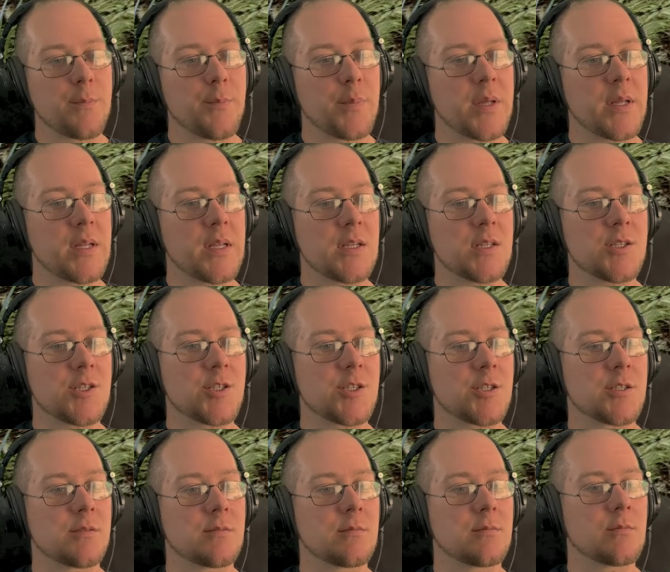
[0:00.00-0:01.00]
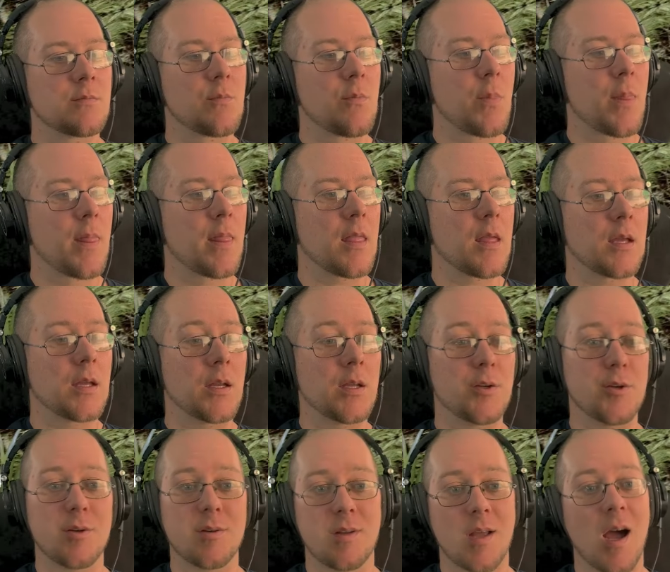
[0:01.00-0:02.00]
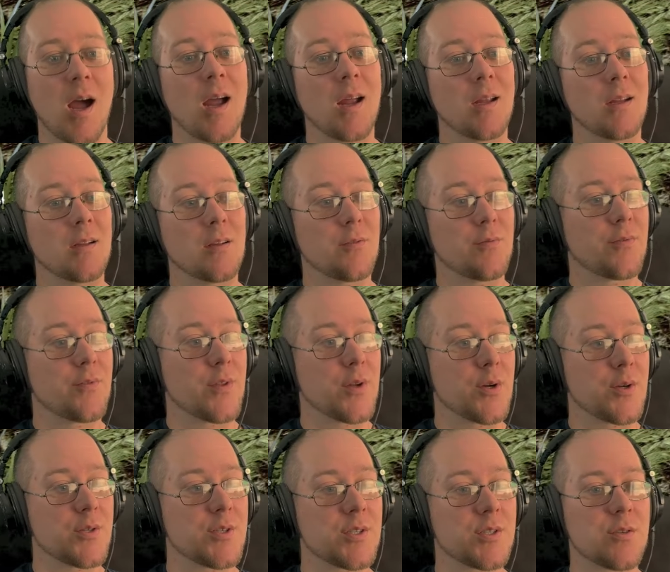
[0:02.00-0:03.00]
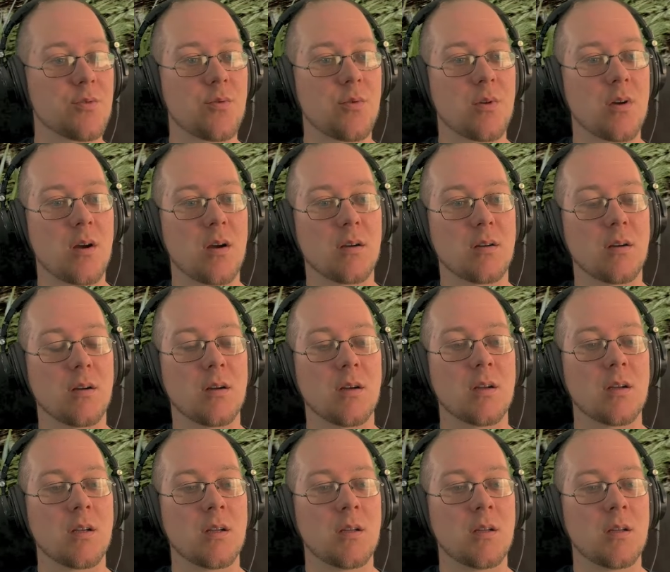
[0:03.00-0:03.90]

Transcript: pinch and you're dying of thirst or hunger,